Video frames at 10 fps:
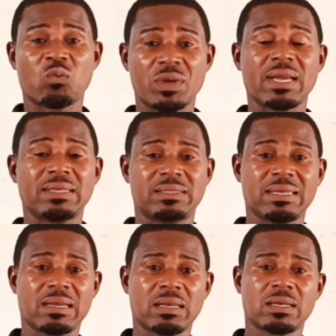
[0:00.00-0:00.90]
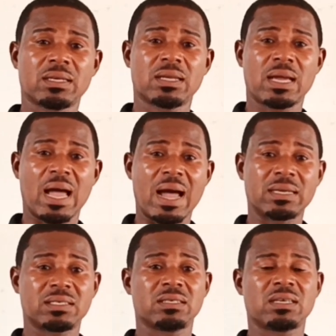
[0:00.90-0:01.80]
Now we are done
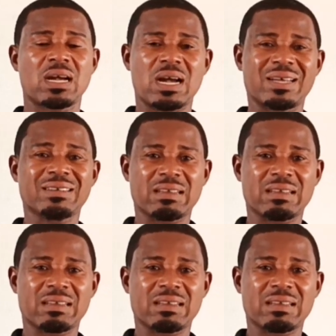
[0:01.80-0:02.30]
adding